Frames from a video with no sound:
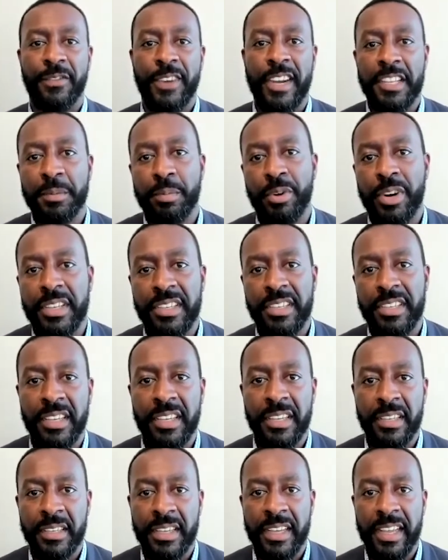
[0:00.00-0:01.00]
Vice
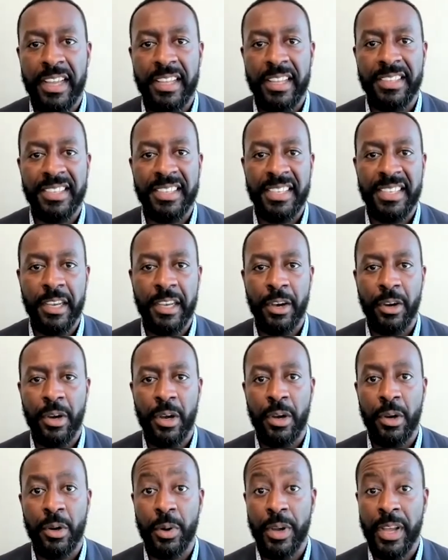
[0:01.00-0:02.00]
President and
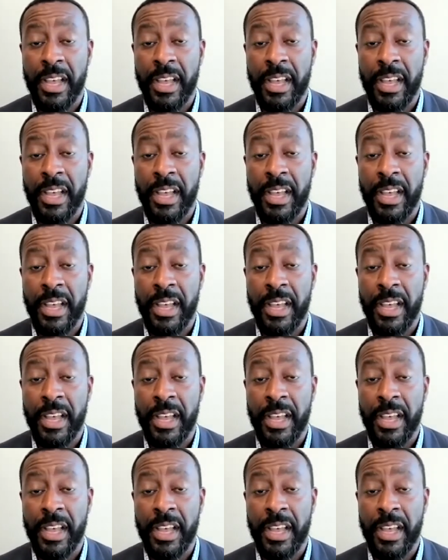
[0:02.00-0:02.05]
COO,